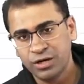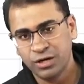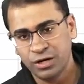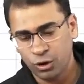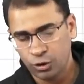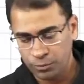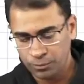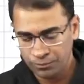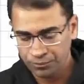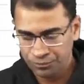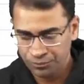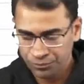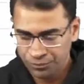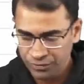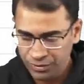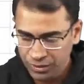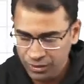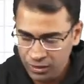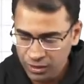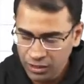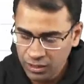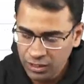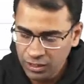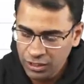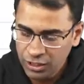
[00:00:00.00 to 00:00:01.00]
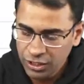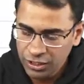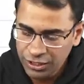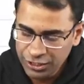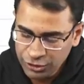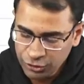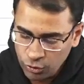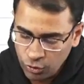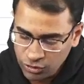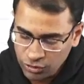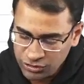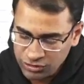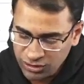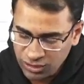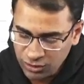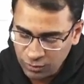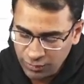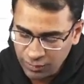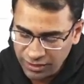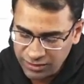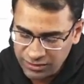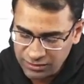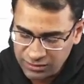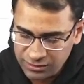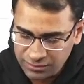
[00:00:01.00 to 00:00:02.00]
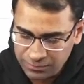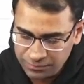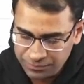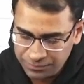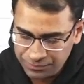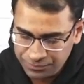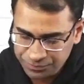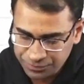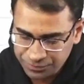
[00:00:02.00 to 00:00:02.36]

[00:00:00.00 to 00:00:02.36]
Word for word: Now, etiological wise